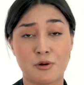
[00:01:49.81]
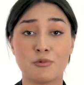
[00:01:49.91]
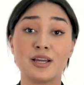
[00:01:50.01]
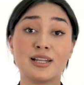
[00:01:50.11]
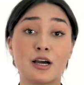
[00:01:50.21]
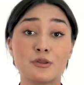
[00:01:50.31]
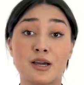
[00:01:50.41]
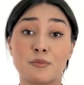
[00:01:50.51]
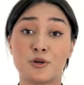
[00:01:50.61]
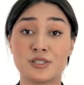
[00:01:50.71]
Right now,
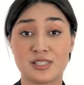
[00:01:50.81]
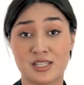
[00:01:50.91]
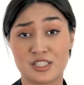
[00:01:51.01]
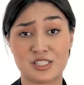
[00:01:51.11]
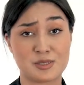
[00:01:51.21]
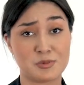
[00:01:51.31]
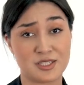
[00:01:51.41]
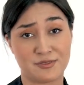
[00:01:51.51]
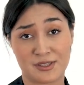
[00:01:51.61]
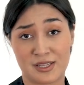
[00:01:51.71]
the amortization
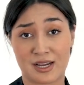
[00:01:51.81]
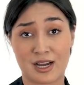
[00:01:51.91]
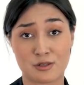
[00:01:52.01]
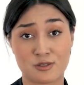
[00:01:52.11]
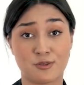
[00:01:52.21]
specifically accounts